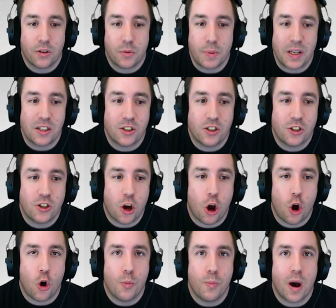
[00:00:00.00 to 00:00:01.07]
there'd be
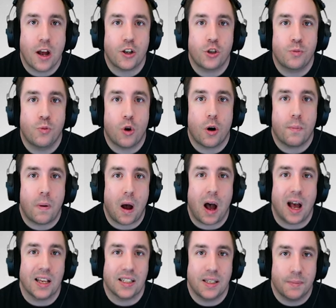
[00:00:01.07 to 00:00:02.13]
so much more
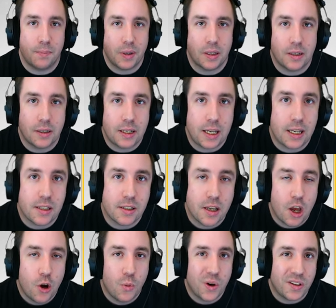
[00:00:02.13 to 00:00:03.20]
possibilities
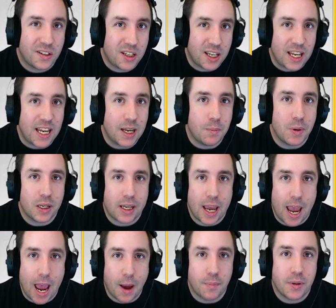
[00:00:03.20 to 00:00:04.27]
with team
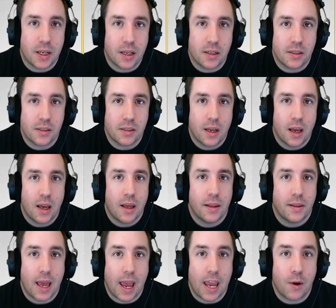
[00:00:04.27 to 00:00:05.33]
captains
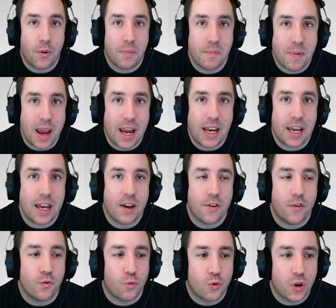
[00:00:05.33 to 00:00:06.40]
that it would make it
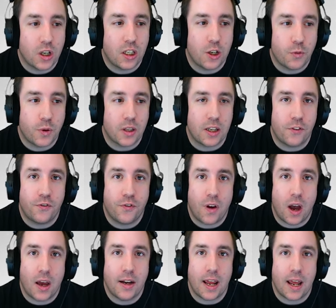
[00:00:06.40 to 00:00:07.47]
really, really
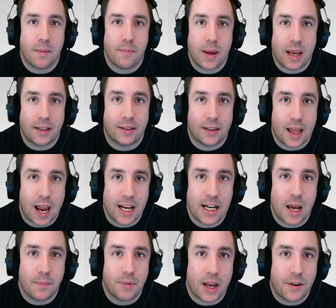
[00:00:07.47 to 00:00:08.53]
fun and make
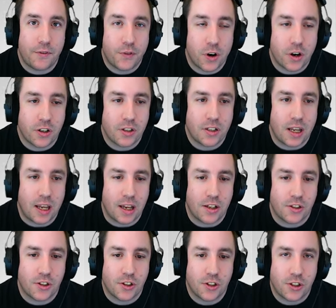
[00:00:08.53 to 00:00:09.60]
lineup diversity
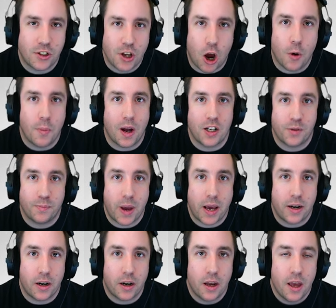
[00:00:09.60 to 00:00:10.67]
so much
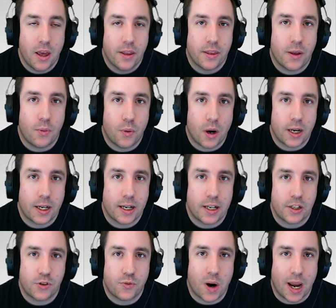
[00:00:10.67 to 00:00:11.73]
better than what it
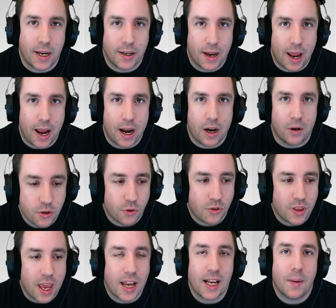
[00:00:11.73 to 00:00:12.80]
is right now. So
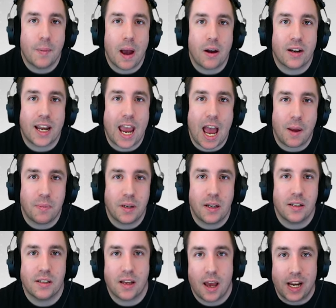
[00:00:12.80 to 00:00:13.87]
think about
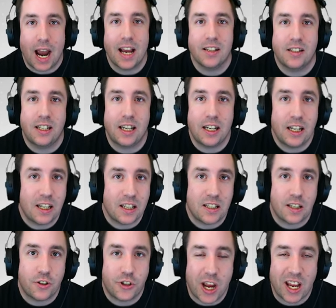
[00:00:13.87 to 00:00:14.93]
captains. You guys need any
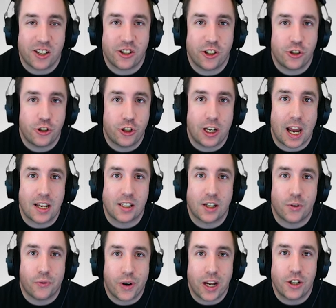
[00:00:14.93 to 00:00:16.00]
suggestions? You guys
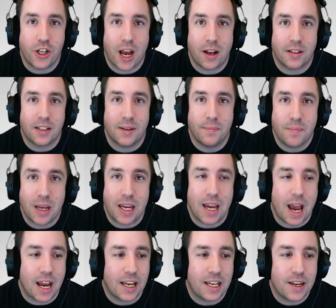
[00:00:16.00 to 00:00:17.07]
can reach out to me.
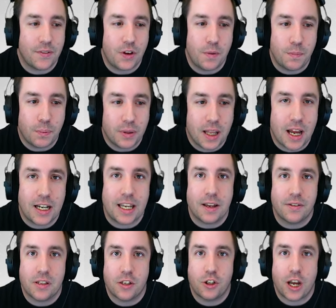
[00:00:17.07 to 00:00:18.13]
I can give you plenty
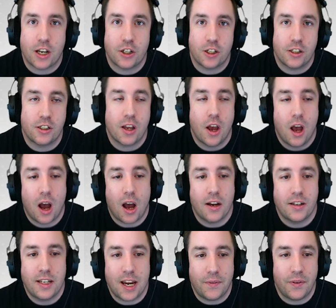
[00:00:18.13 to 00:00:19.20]
of suggestions
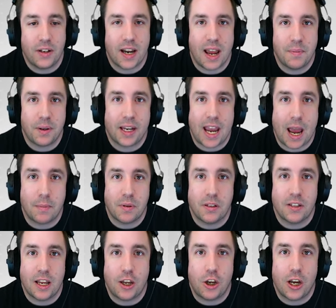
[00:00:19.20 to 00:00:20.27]
on different type of
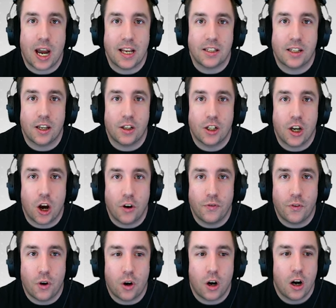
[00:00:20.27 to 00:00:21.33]
captains that you guys can go
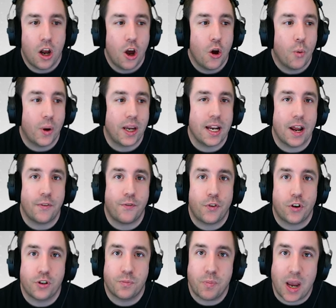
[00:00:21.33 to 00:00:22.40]
for. We can have
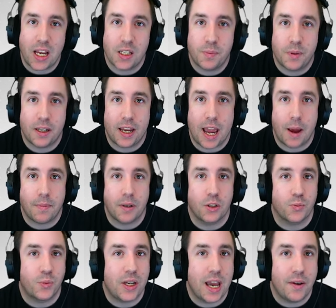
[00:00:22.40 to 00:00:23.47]
first baseman
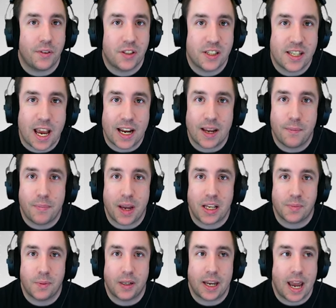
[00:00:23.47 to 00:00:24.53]
captains. We have second
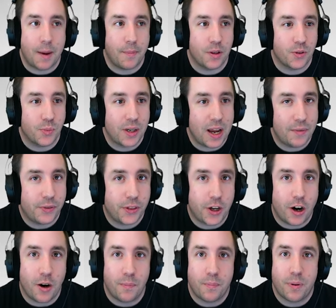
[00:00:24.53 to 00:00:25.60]
baseman captains. We have
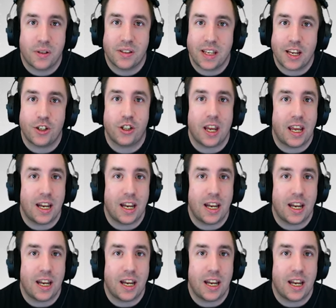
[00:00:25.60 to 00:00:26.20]
third position,